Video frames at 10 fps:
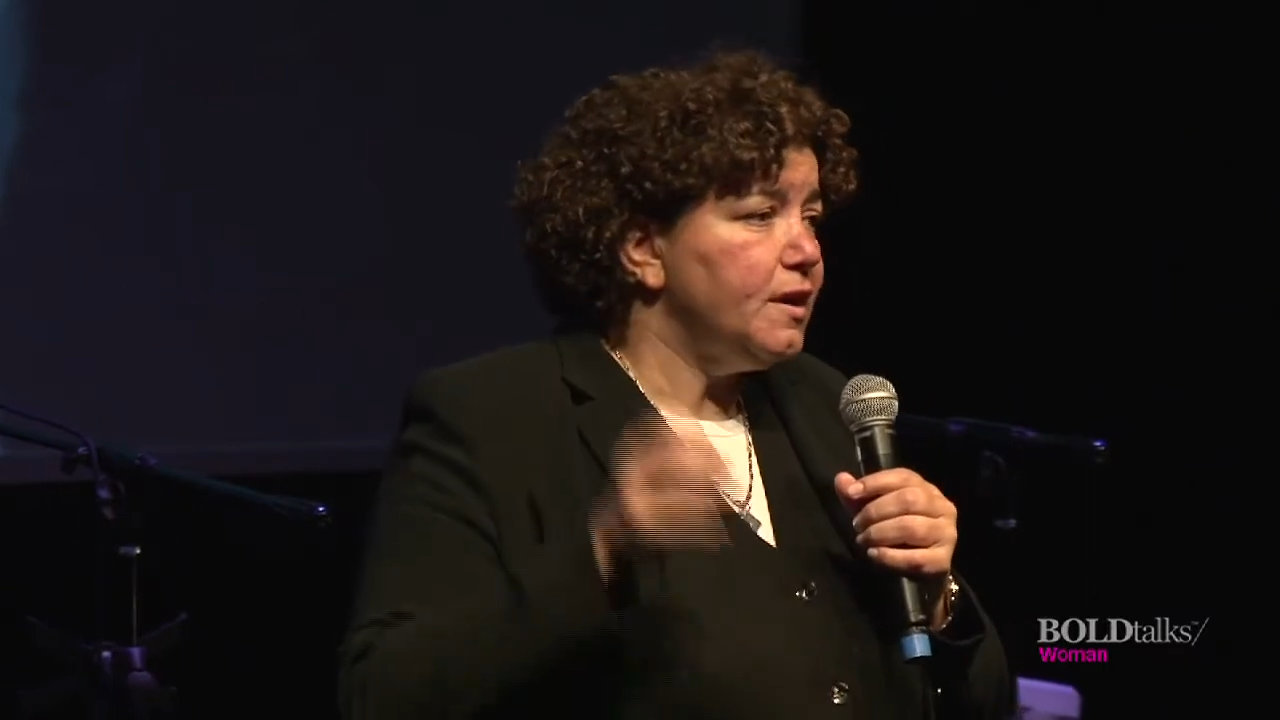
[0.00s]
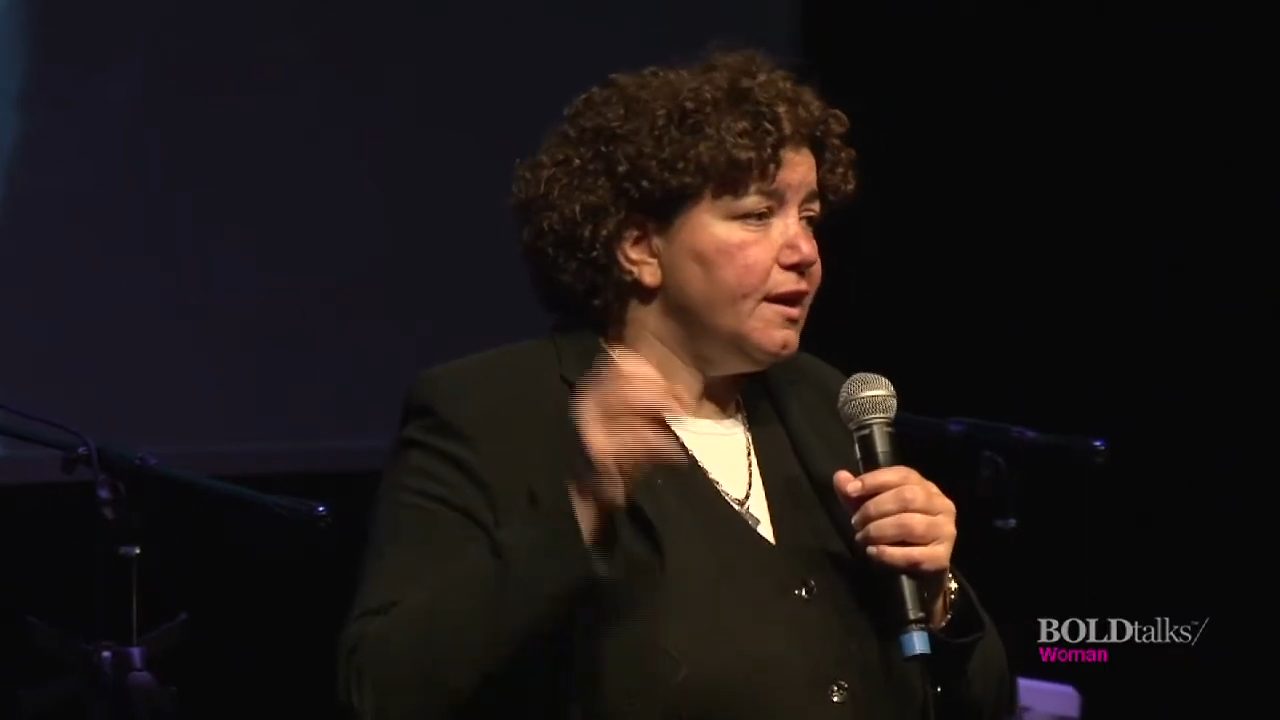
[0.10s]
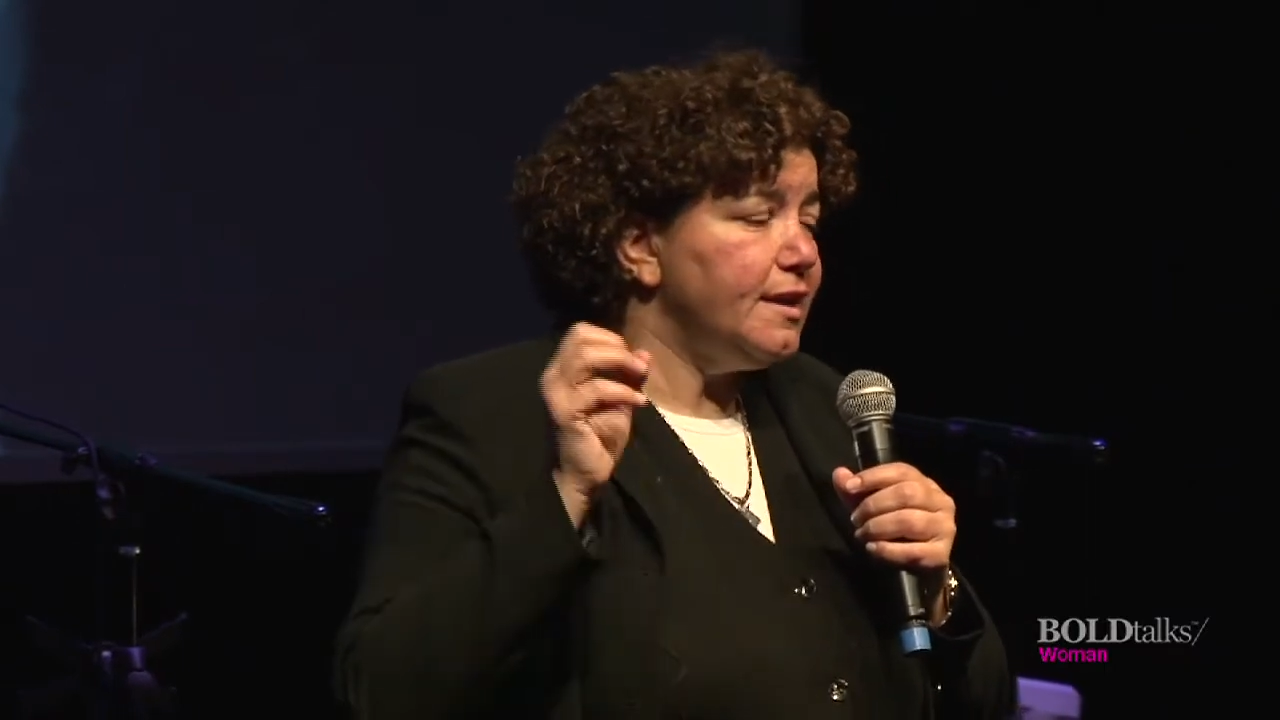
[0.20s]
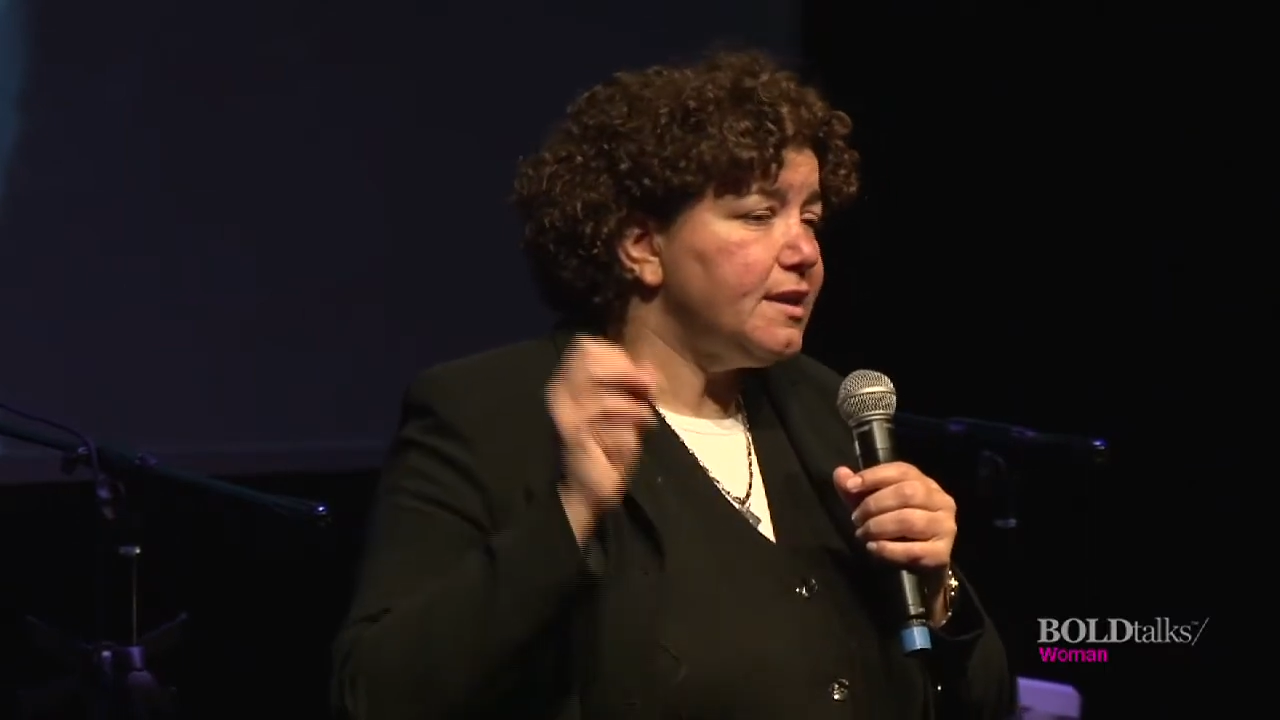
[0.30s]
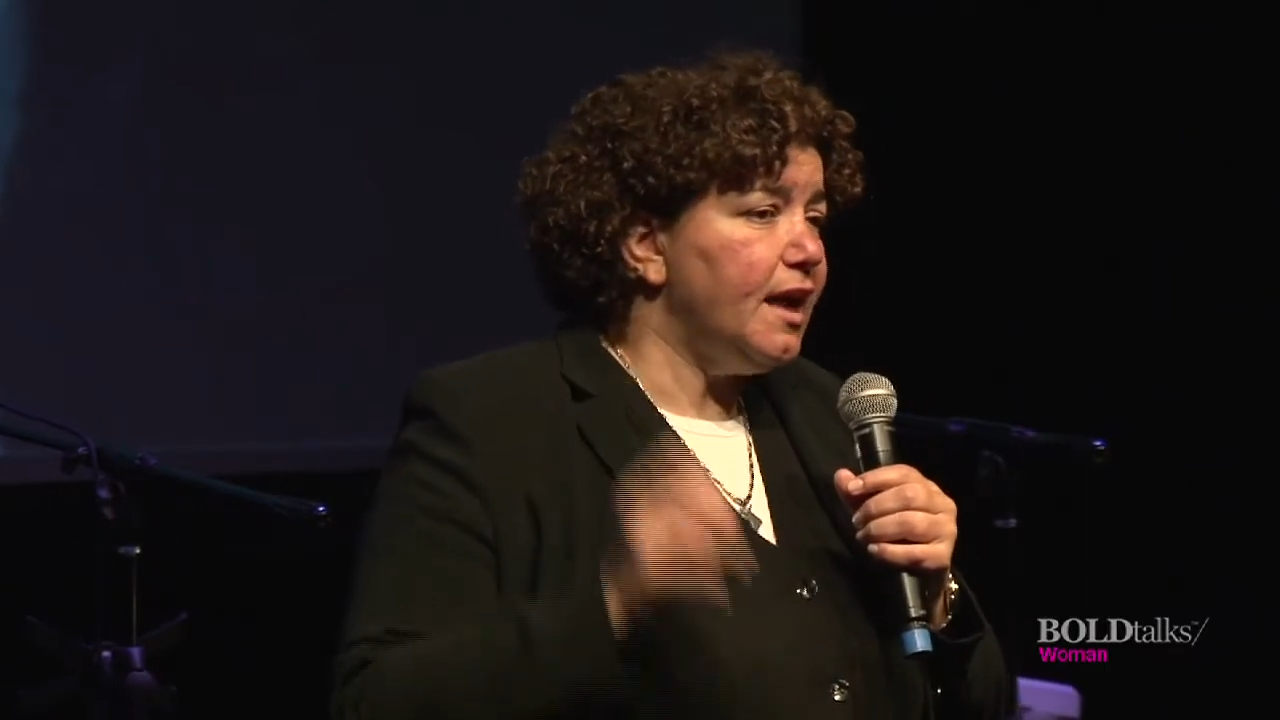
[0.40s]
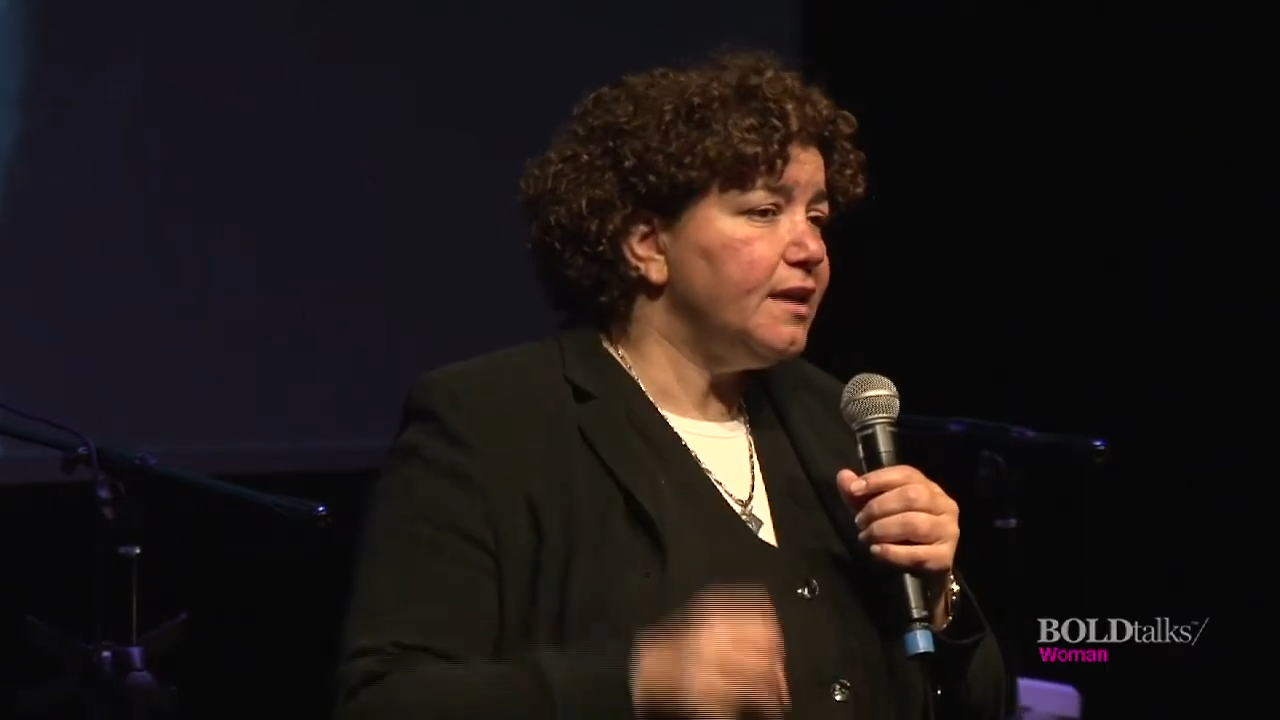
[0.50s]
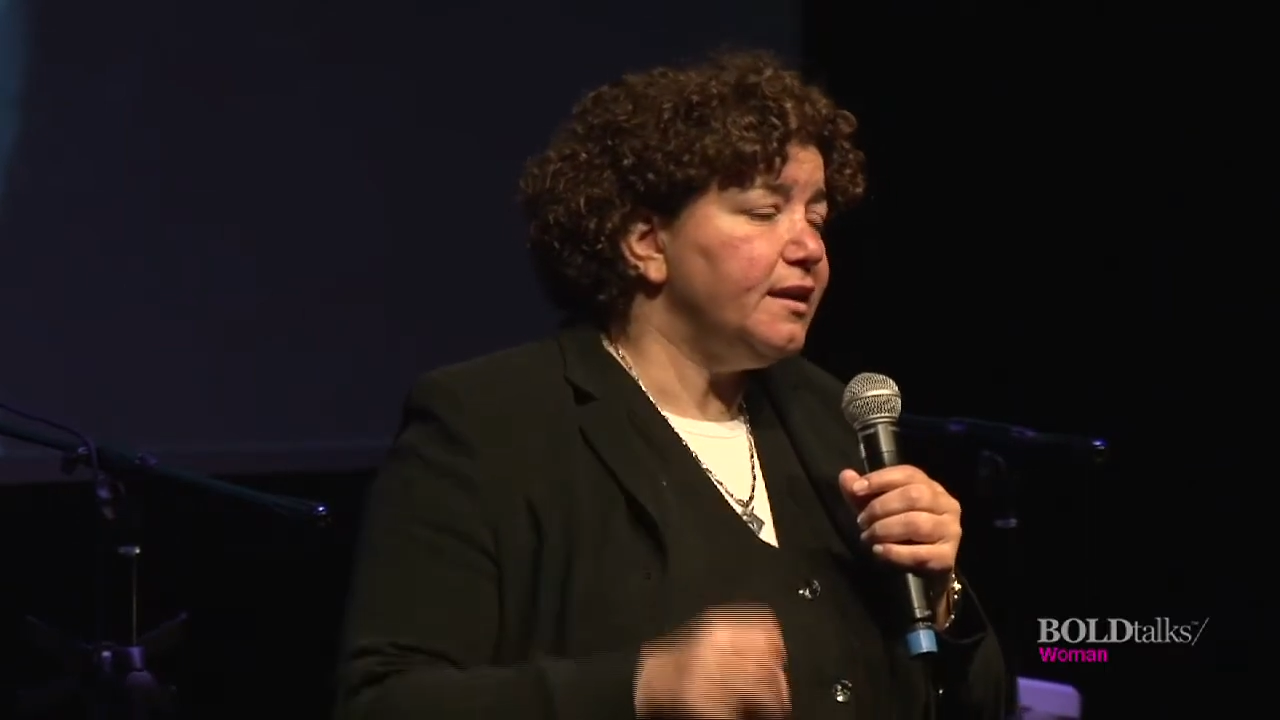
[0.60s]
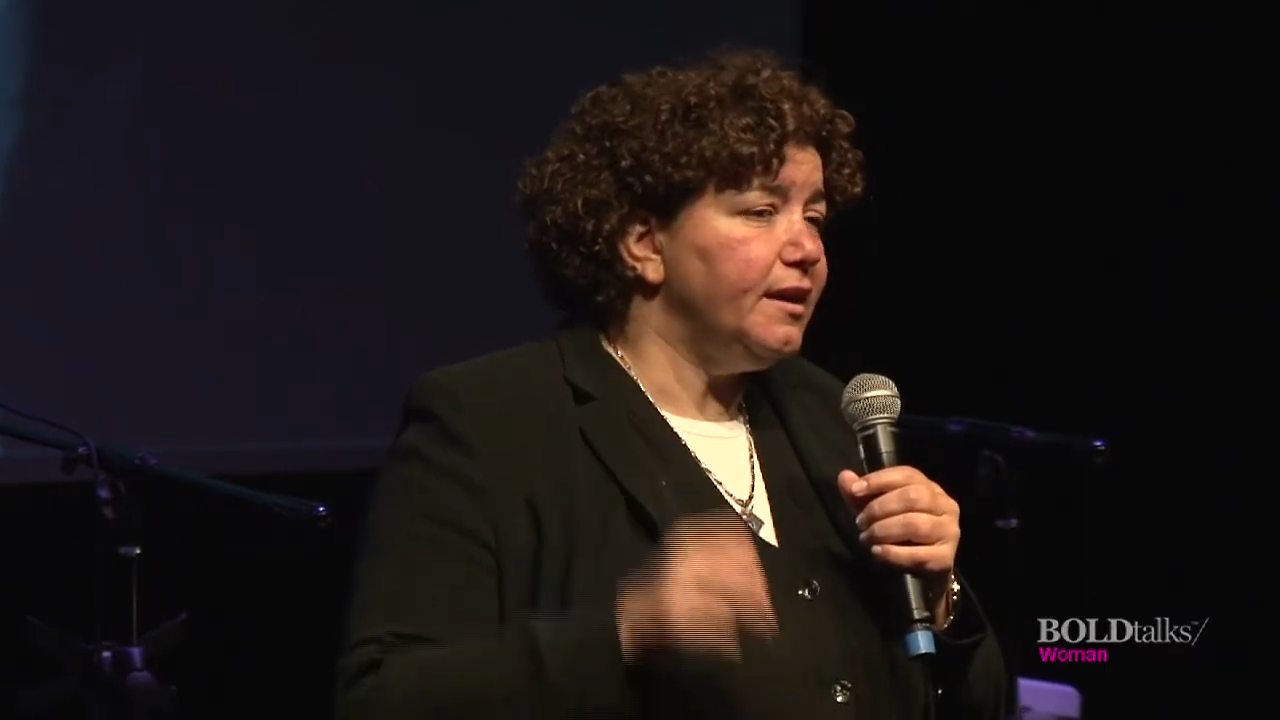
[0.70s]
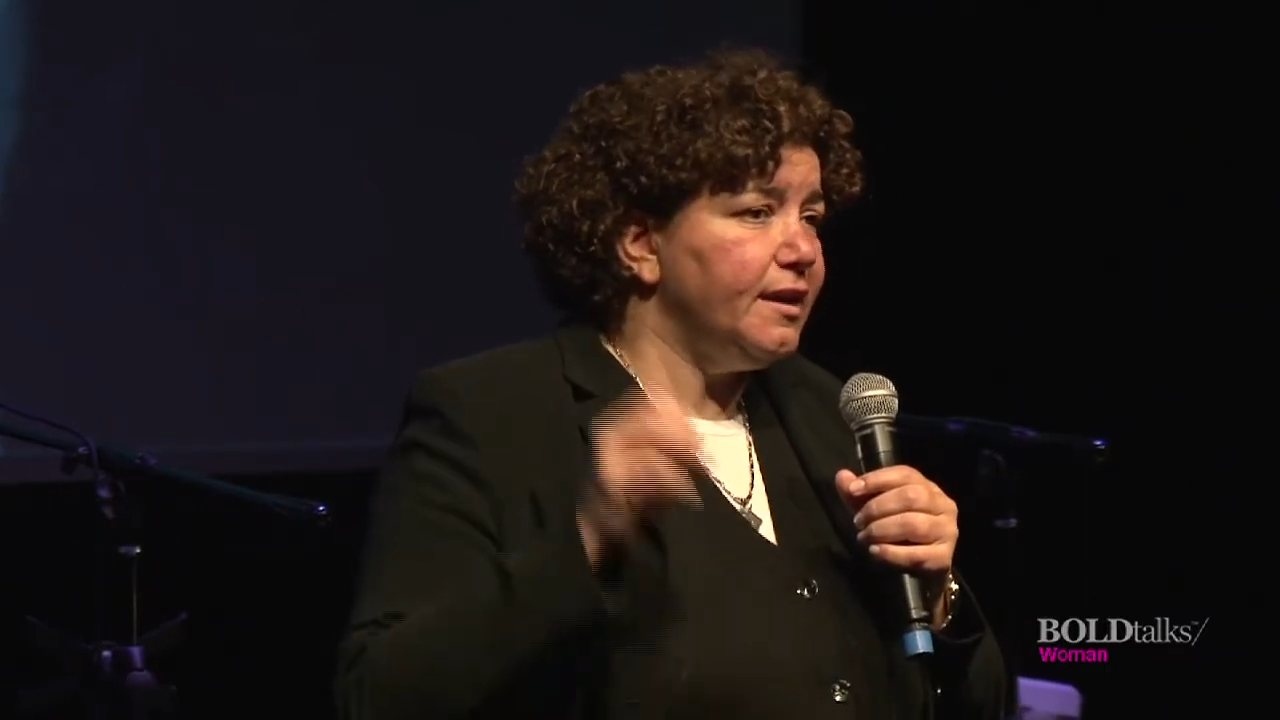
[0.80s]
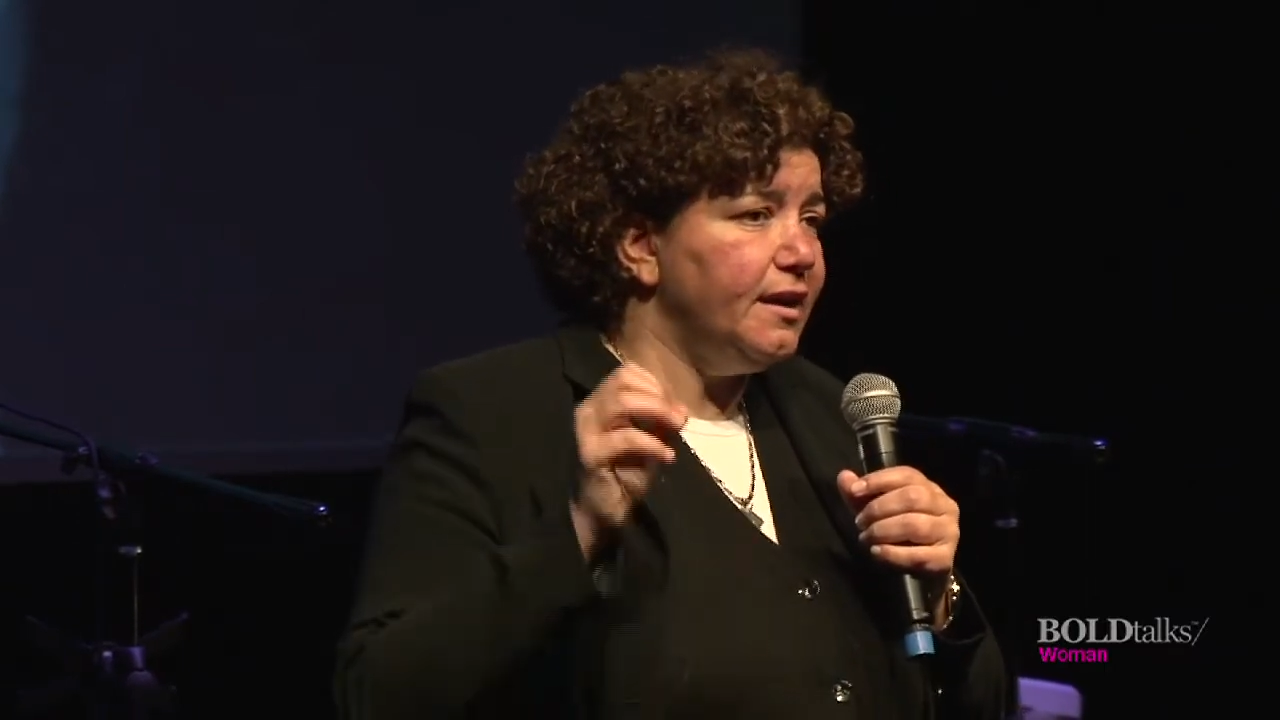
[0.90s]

is handling